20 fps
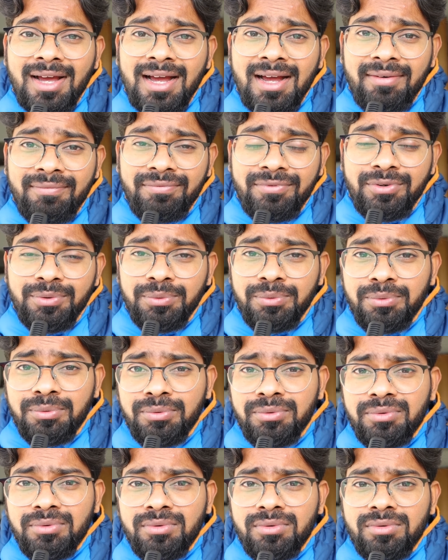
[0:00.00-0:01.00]
have to
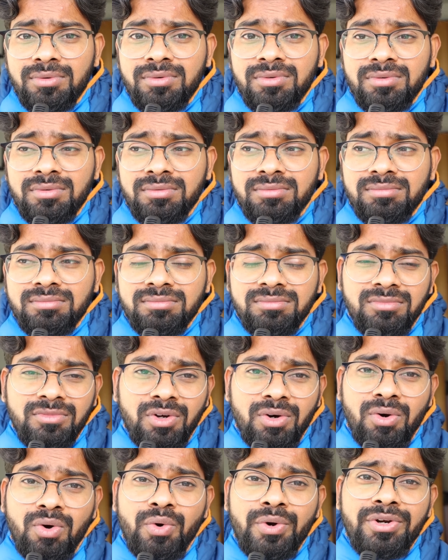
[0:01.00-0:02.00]

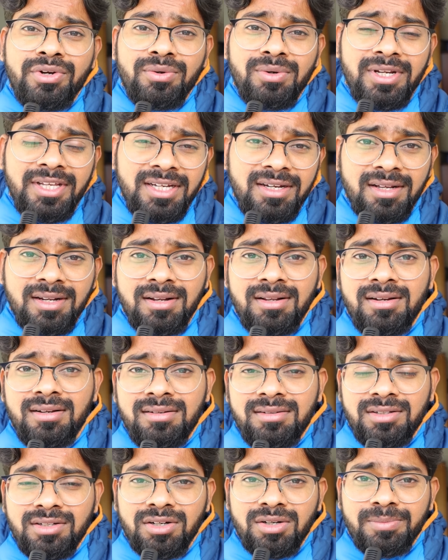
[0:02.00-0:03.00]
go into
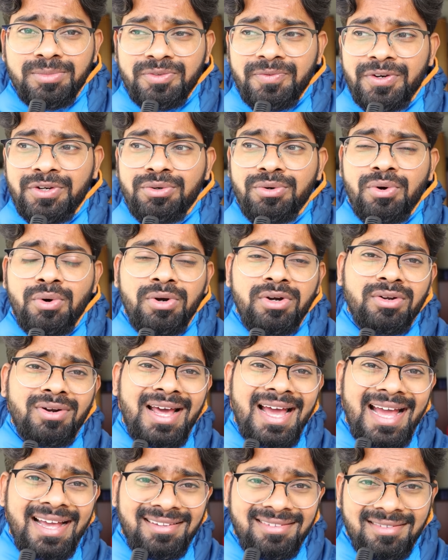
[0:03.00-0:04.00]
legal terms when you go into an
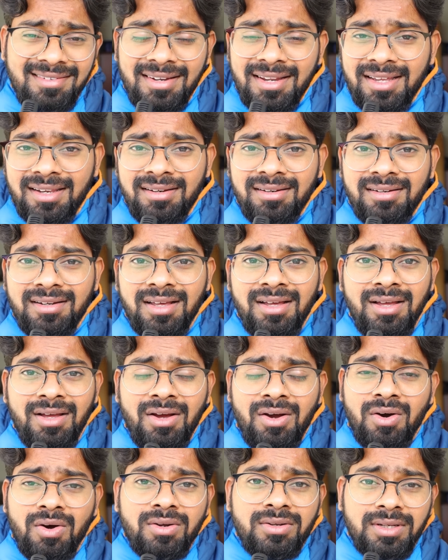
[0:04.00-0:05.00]
accident
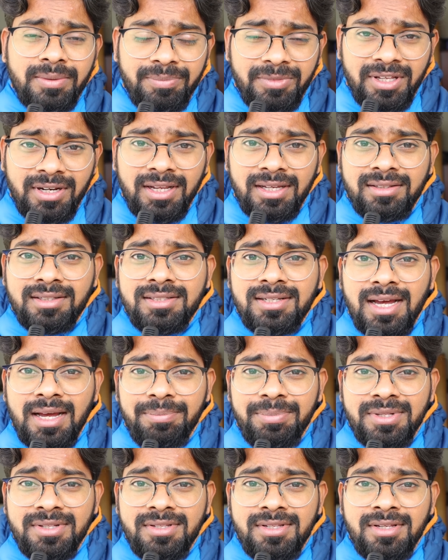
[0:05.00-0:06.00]
or something like this
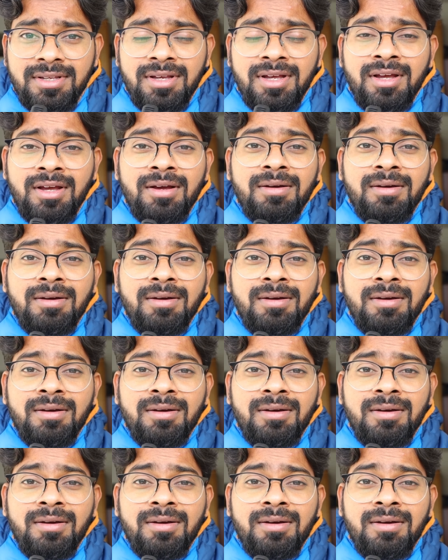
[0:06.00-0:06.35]
happens.